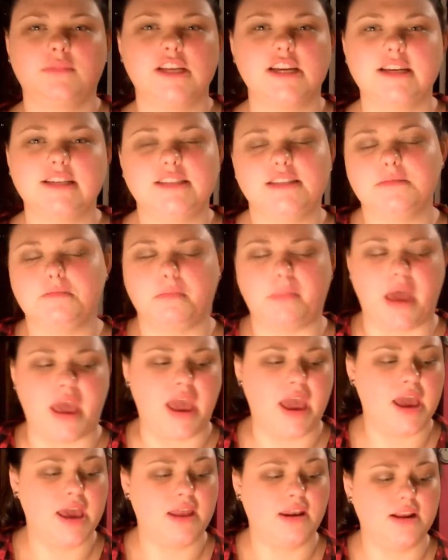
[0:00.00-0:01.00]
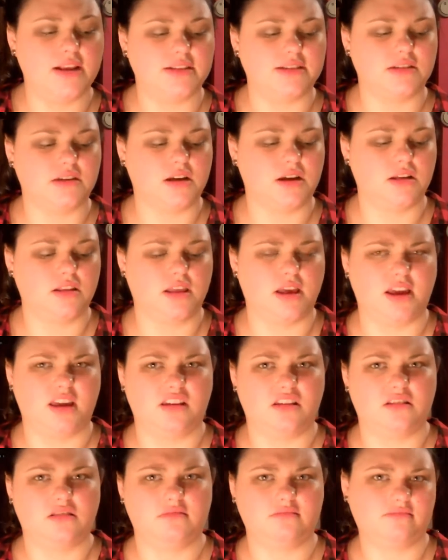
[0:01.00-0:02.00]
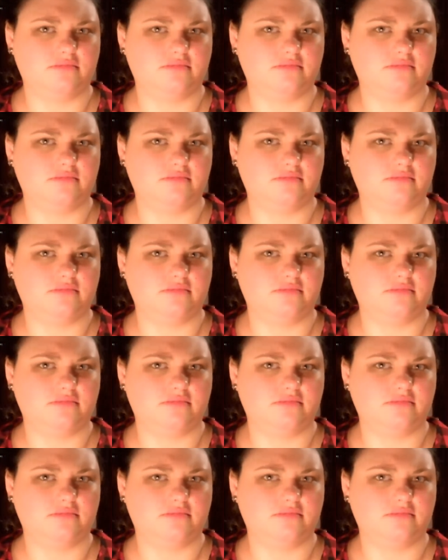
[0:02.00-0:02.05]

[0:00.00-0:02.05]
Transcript: isn't bad. It's not like